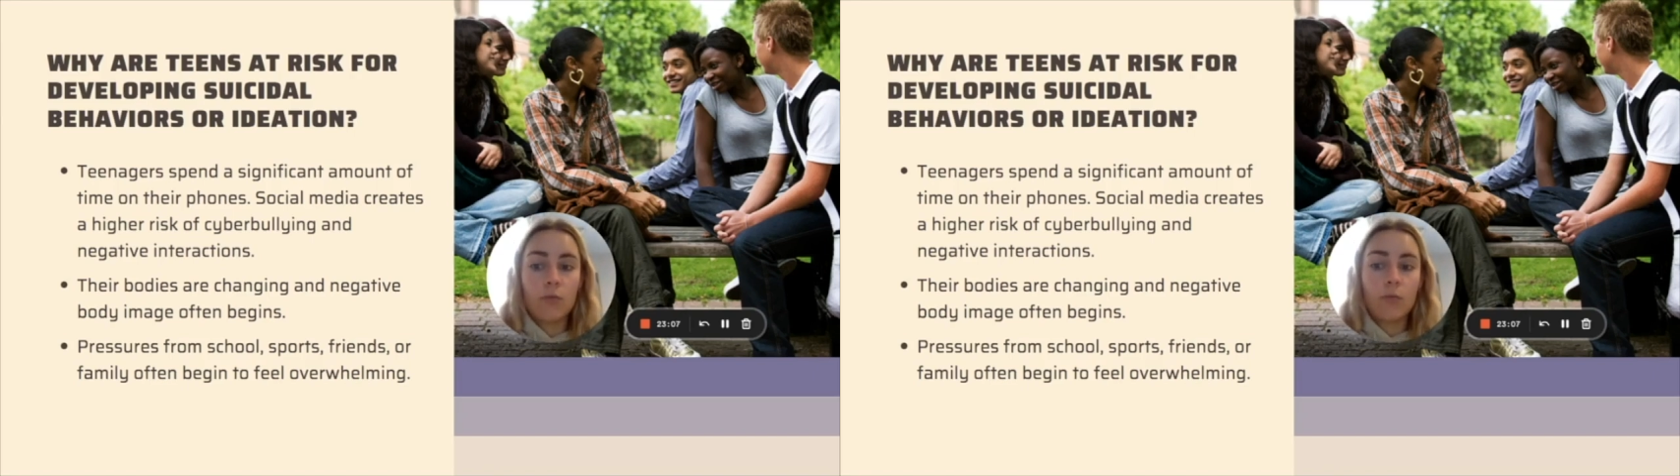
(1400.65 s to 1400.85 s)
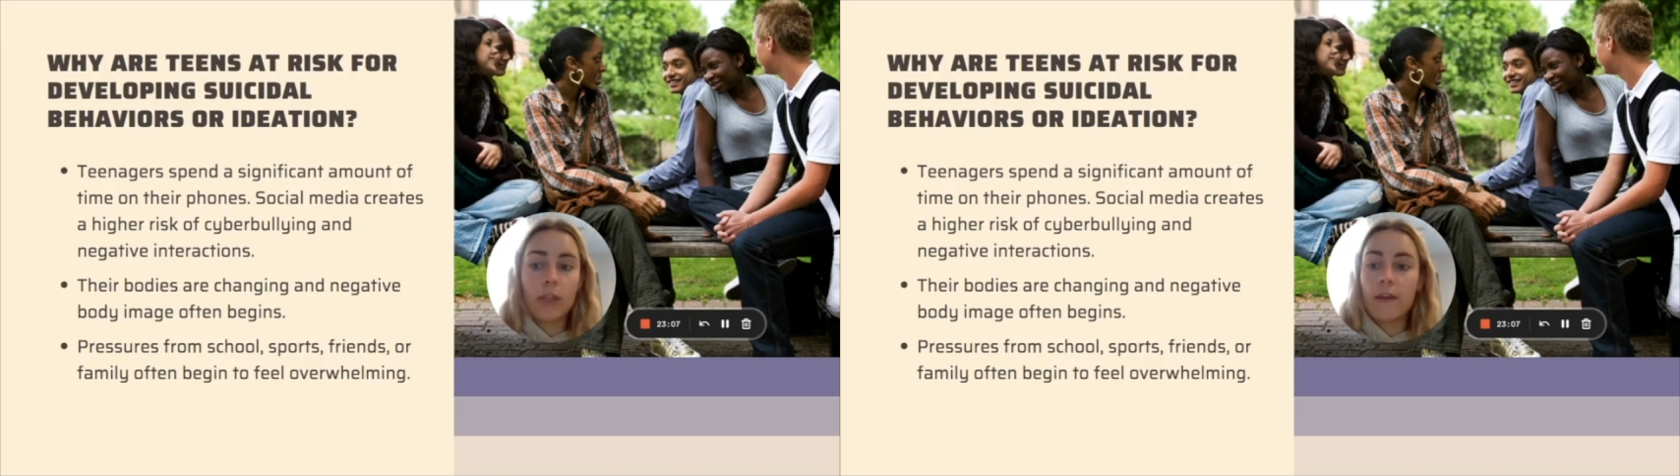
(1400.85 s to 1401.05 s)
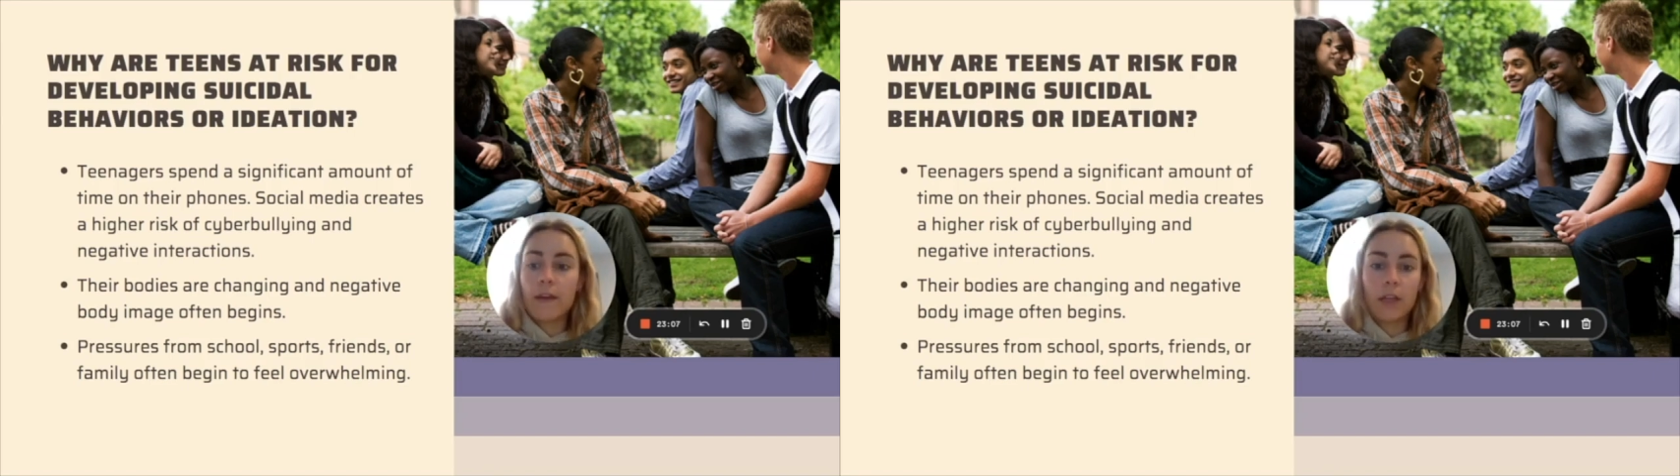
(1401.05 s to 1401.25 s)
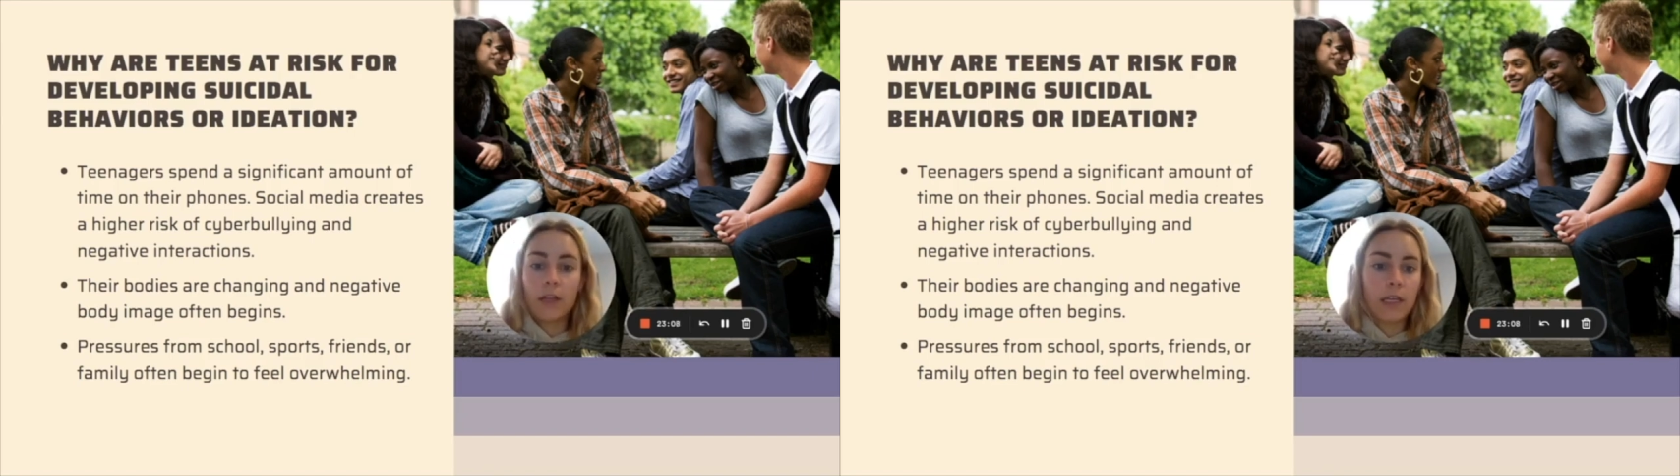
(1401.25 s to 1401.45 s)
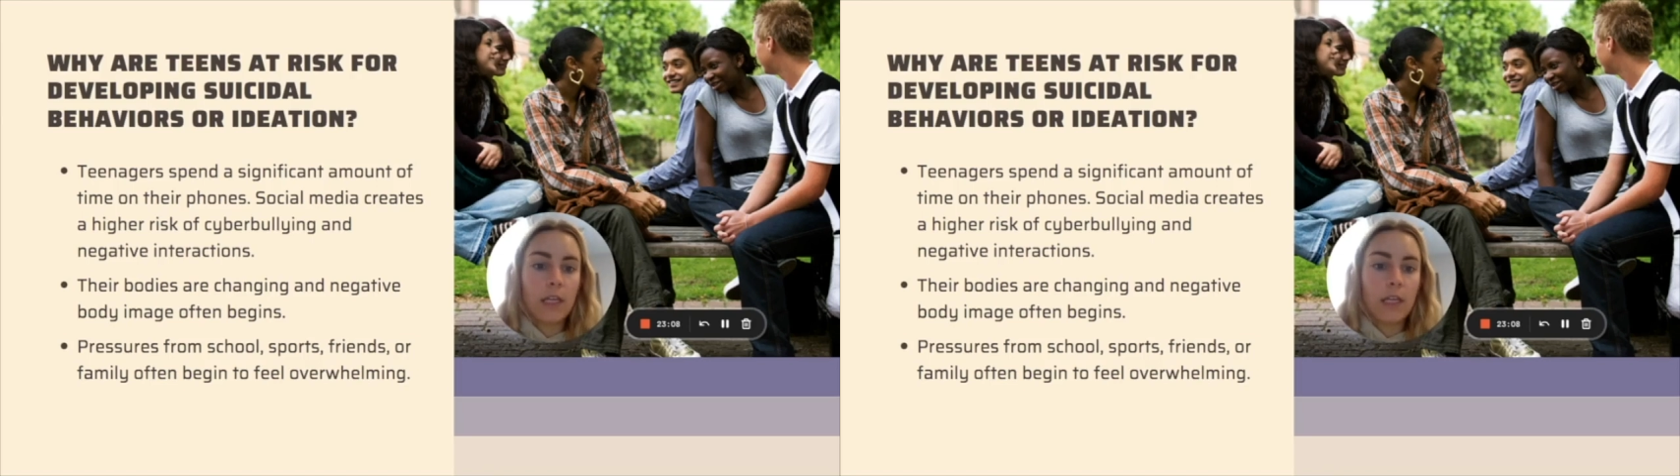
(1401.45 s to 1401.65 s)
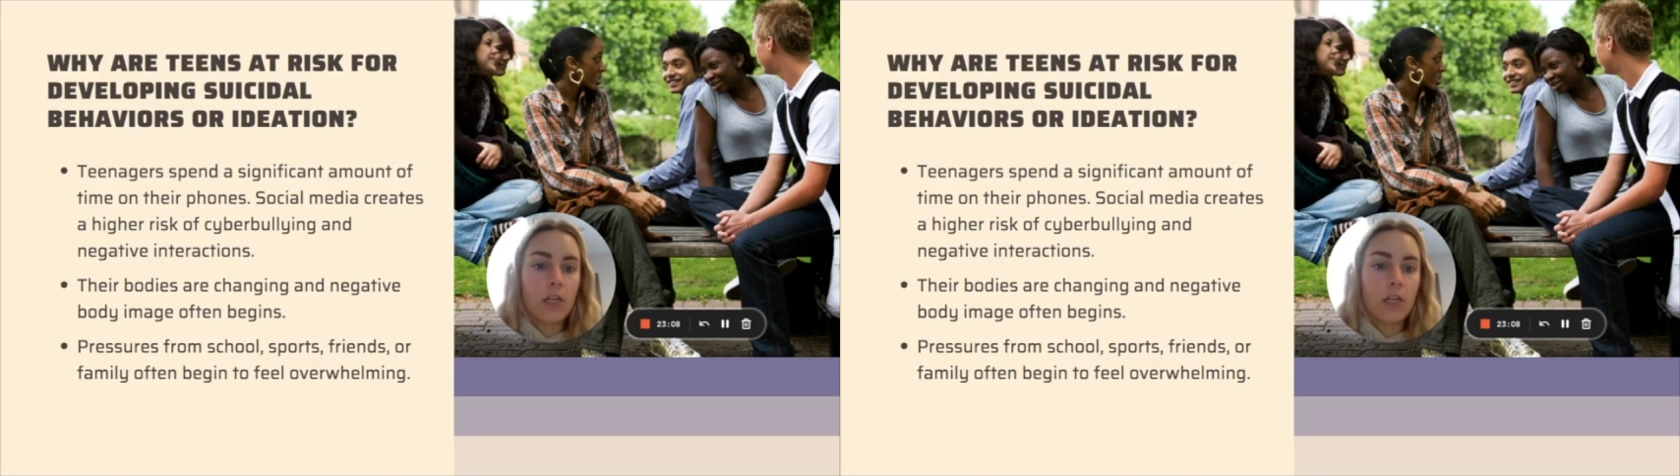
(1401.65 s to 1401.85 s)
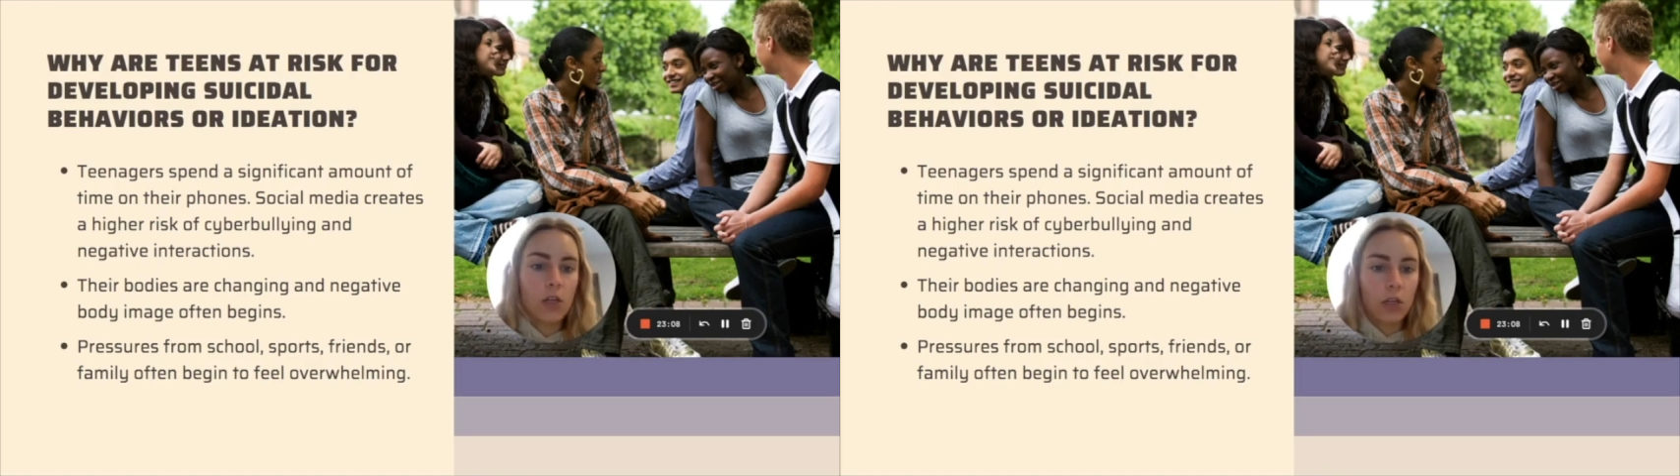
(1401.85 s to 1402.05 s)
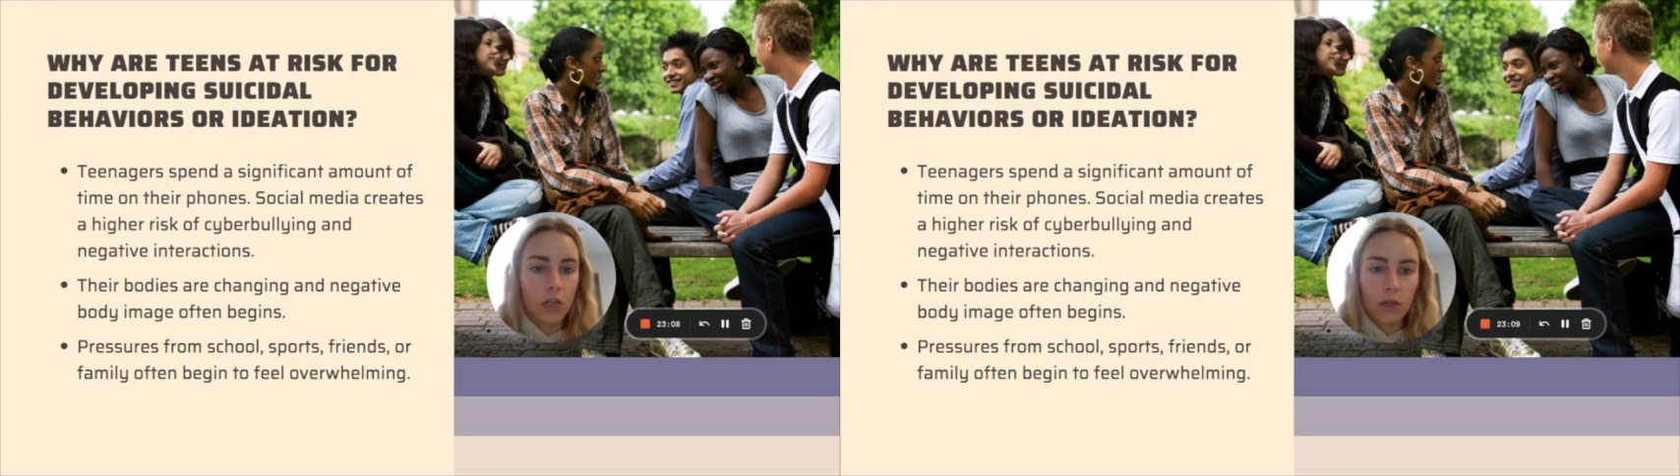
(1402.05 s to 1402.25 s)
what they feel like they
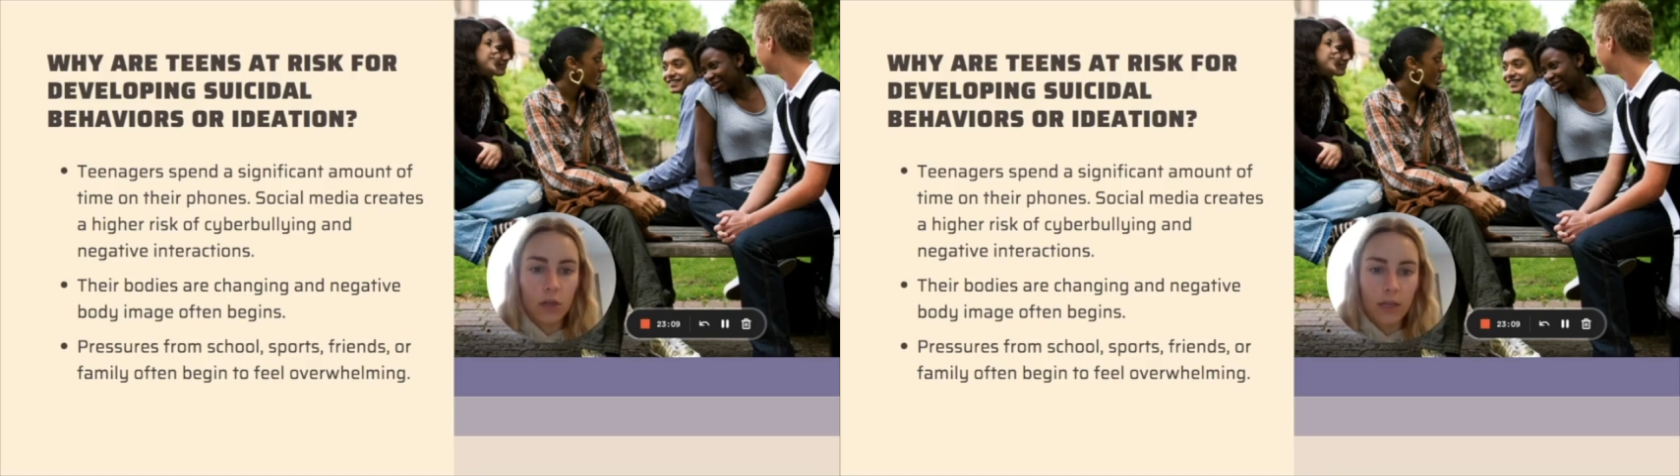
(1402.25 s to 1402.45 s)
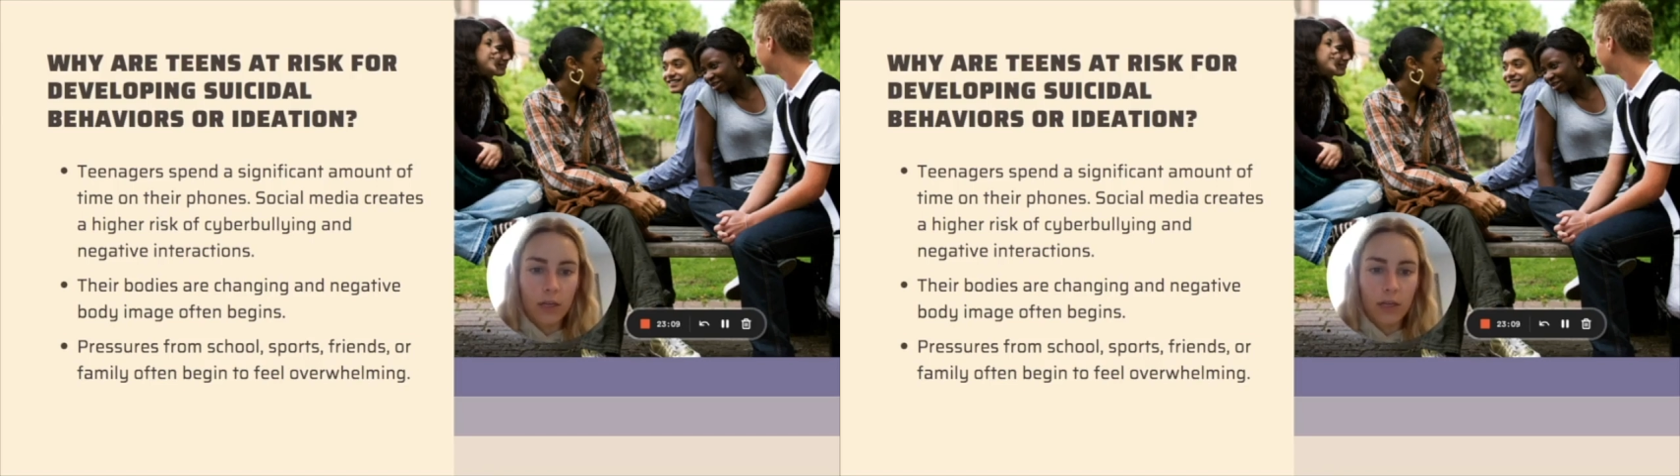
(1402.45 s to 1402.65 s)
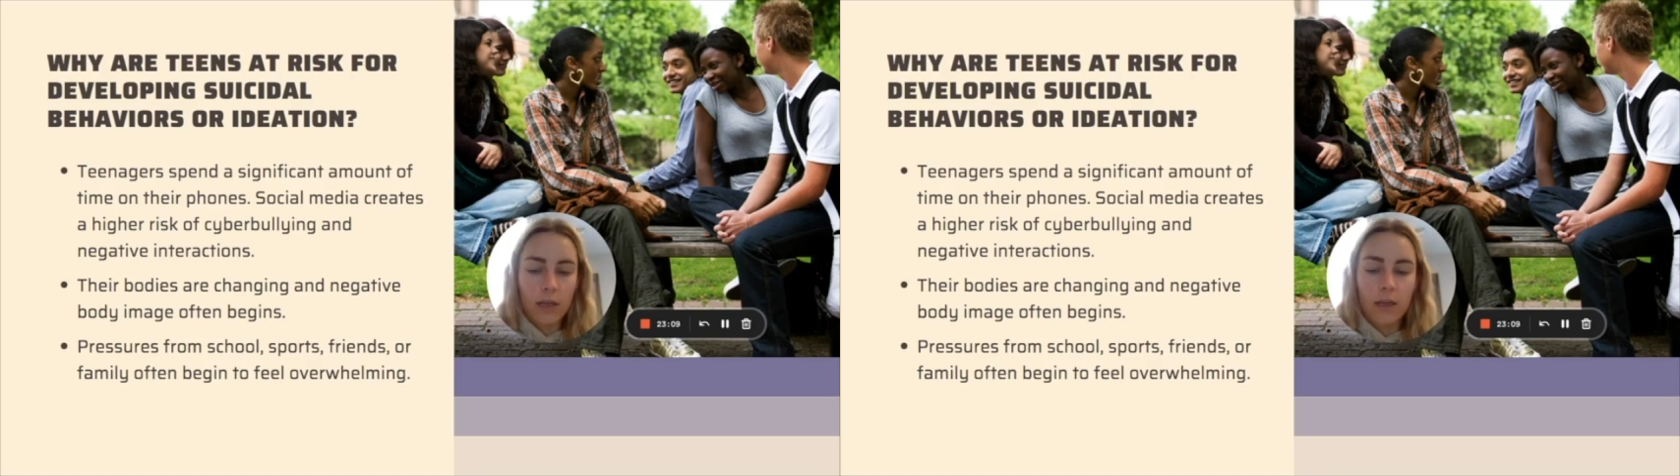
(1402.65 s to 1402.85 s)
should look like.